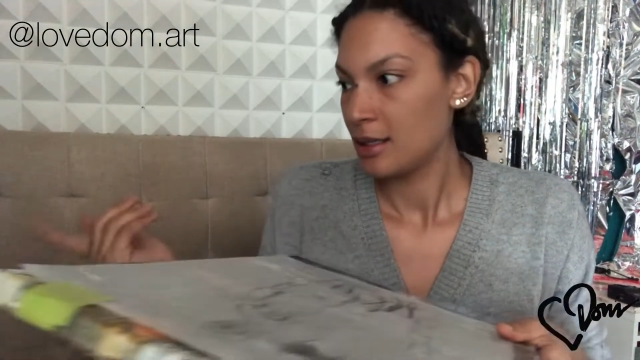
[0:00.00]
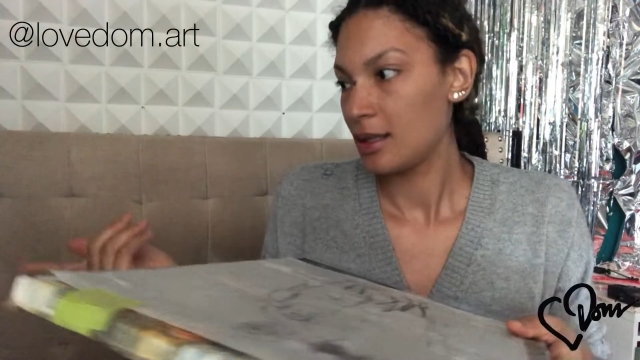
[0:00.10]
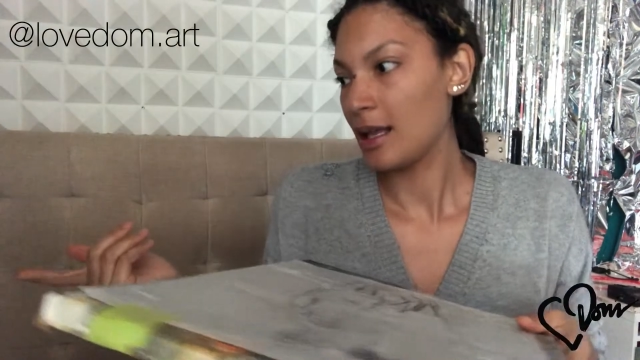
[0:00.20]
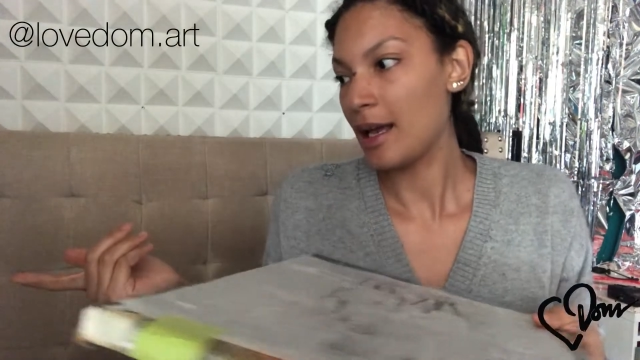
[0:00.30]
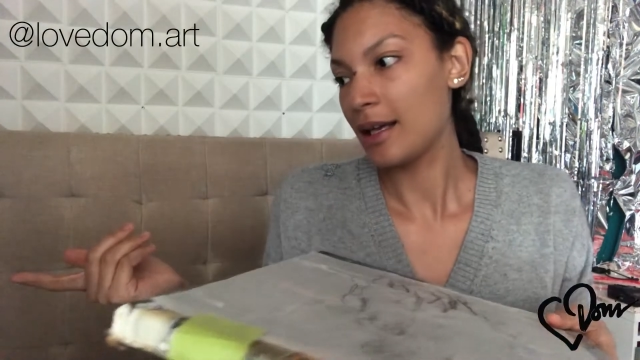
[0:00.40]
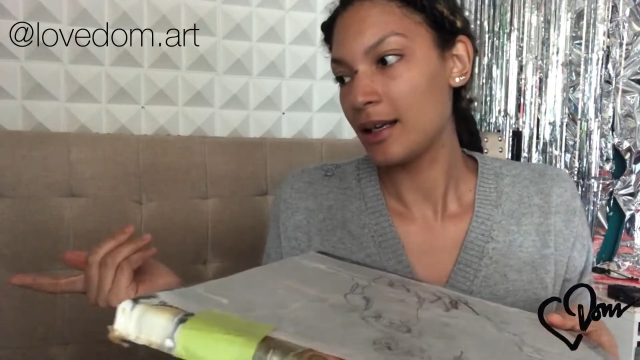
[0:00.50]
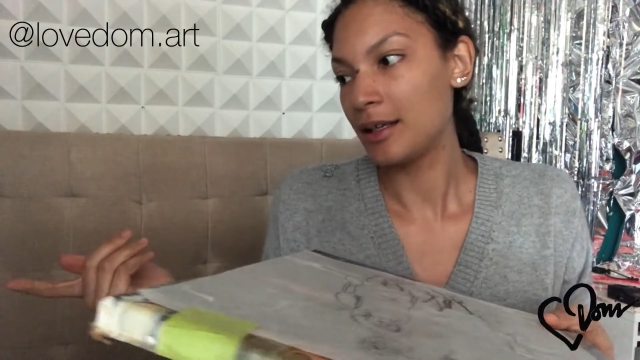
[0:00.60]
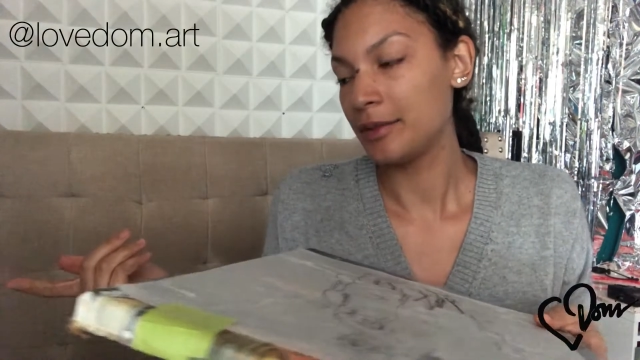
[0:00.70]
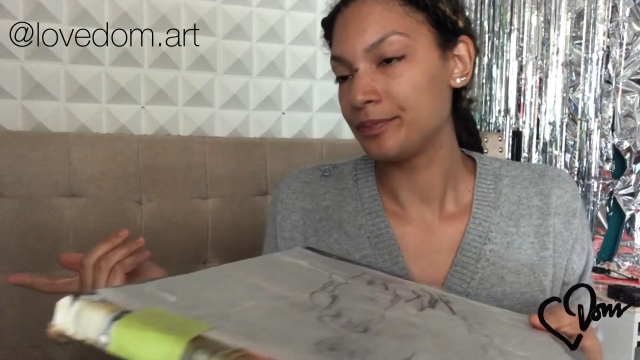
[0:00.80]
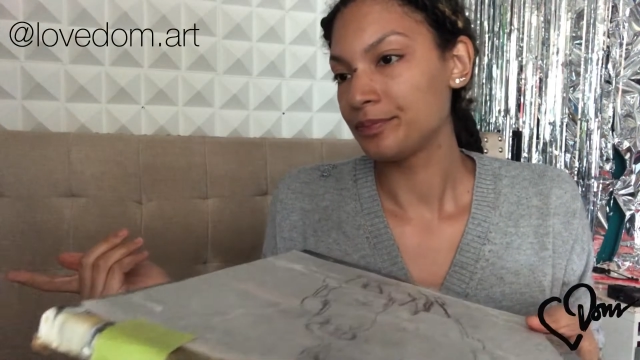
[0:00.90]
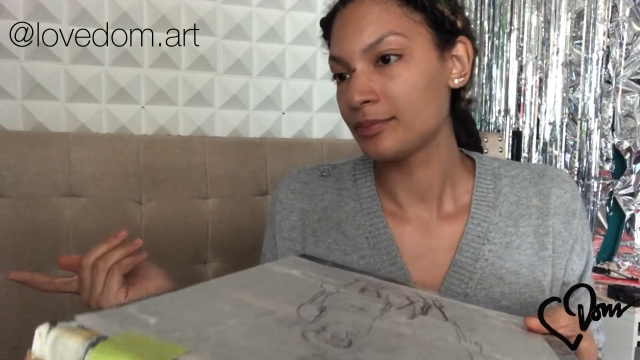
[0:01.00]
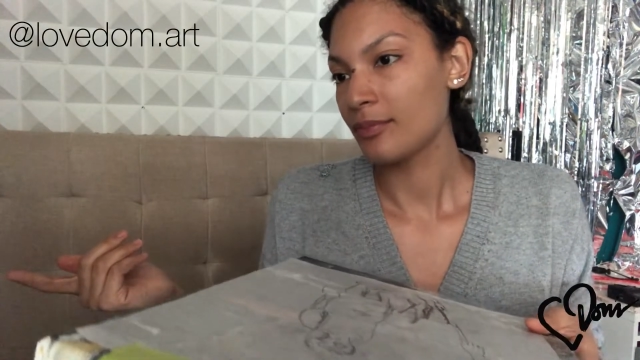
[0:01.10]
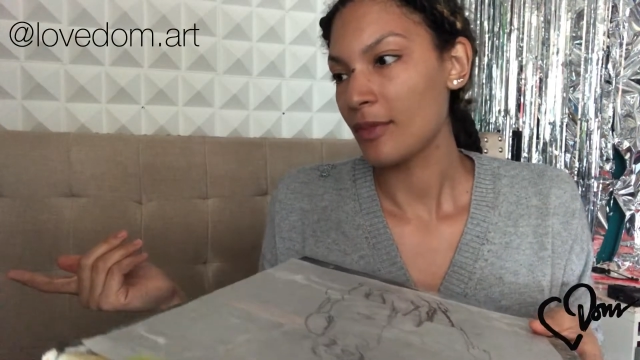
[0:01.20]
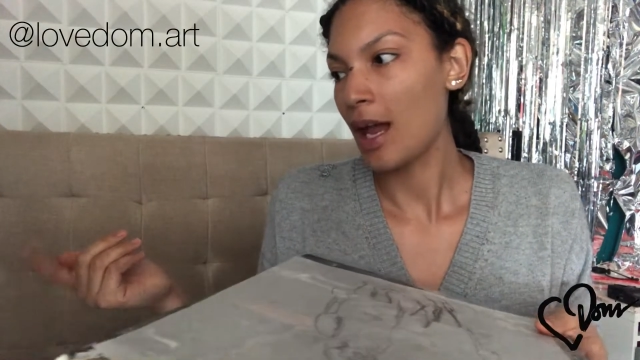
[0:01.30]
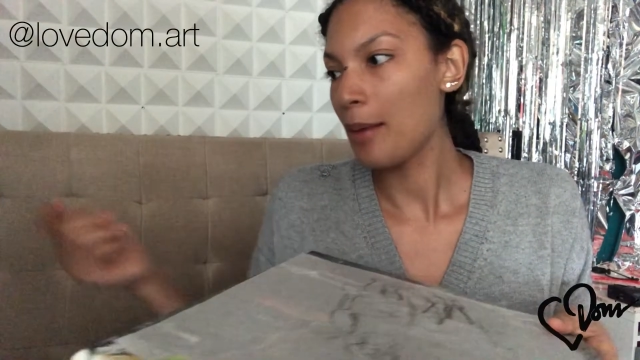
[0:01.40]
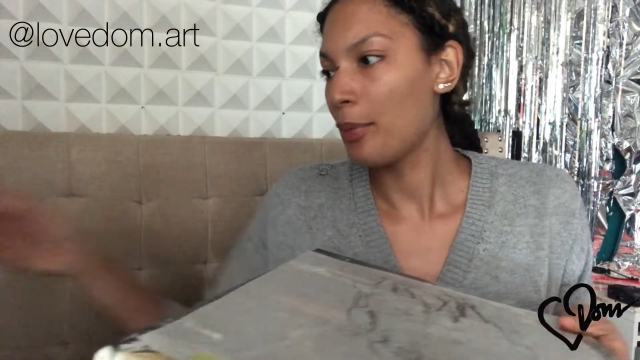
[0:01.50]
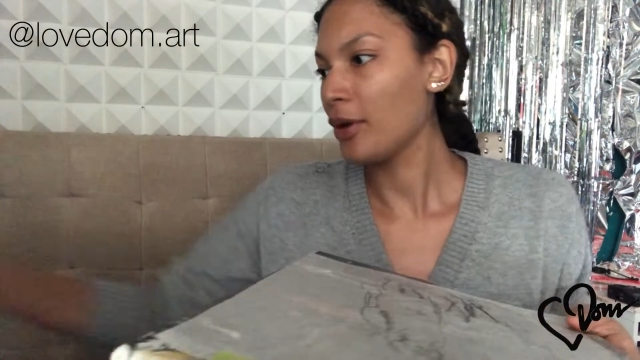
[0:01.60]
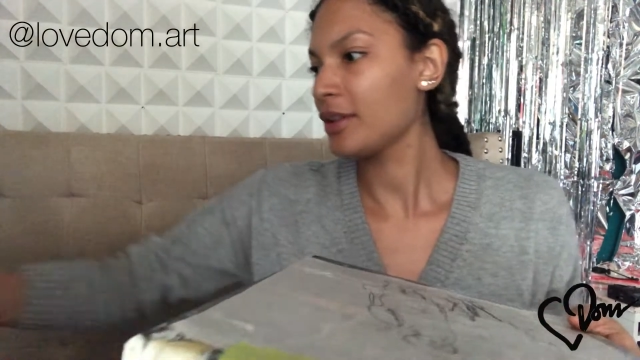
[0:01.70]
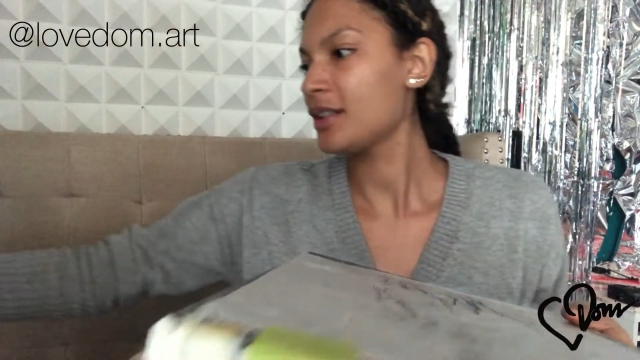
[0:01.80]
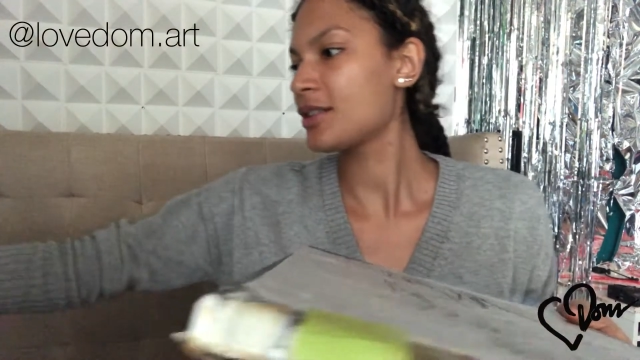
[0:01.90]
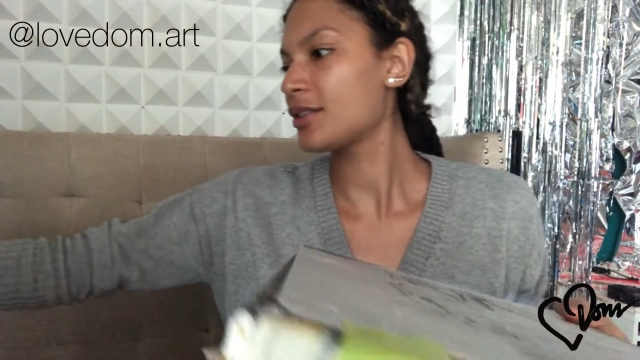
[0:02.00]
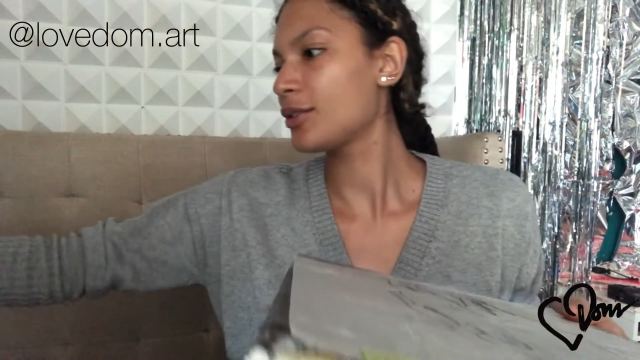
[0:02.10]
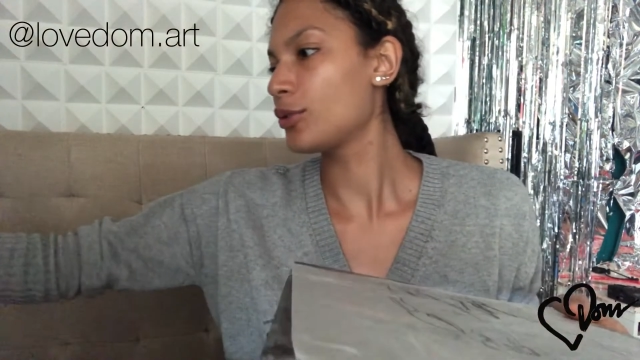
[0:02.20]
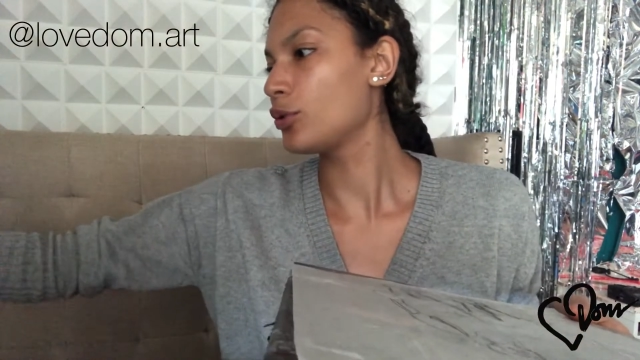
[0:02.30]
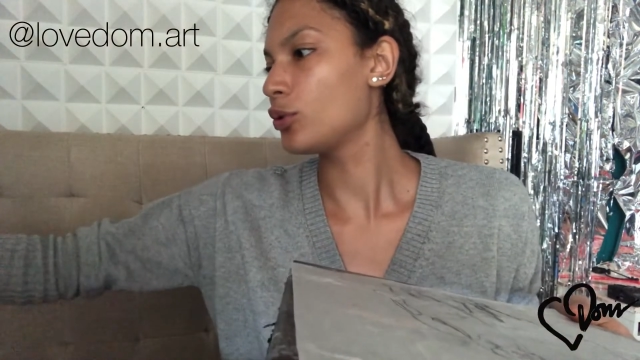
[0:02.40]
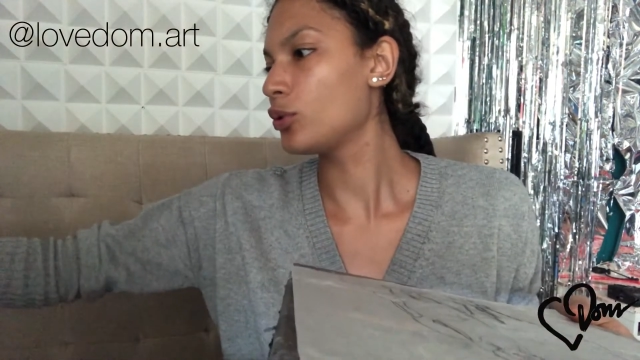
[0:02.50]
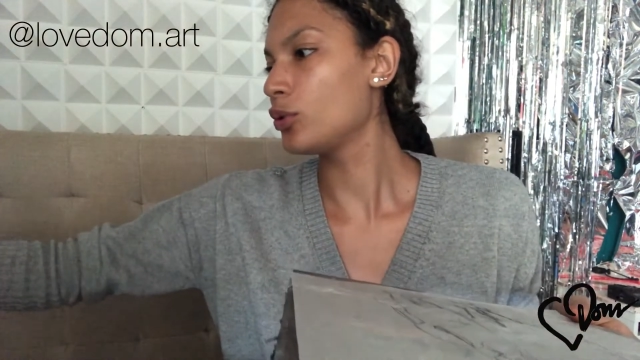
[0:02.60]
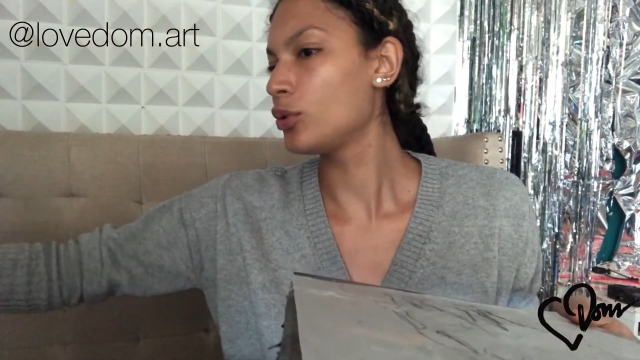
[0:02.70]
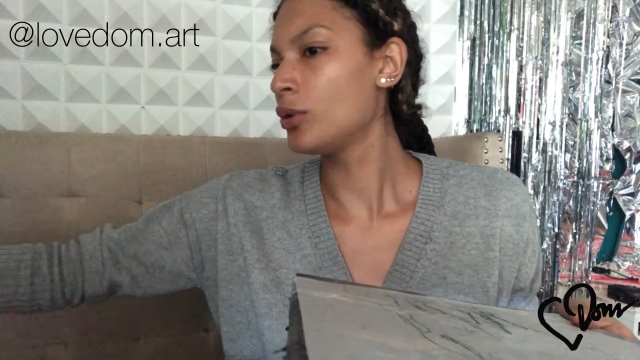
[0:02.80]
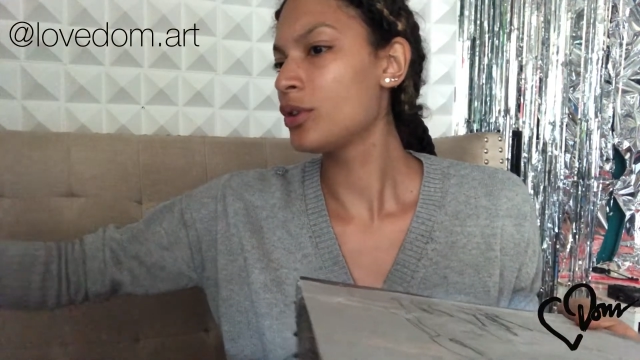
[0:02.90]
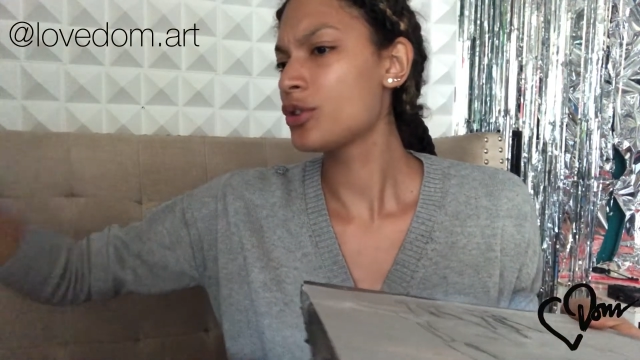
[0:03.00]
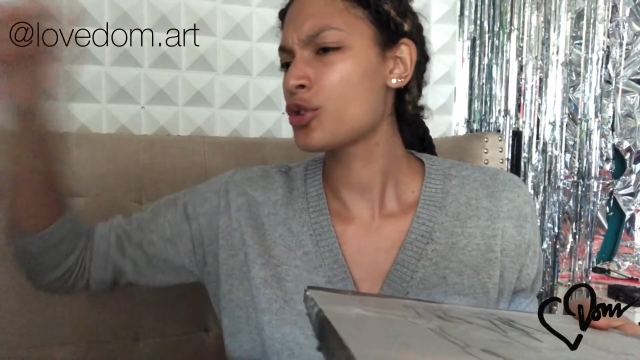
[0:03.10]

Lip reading: that I bought this new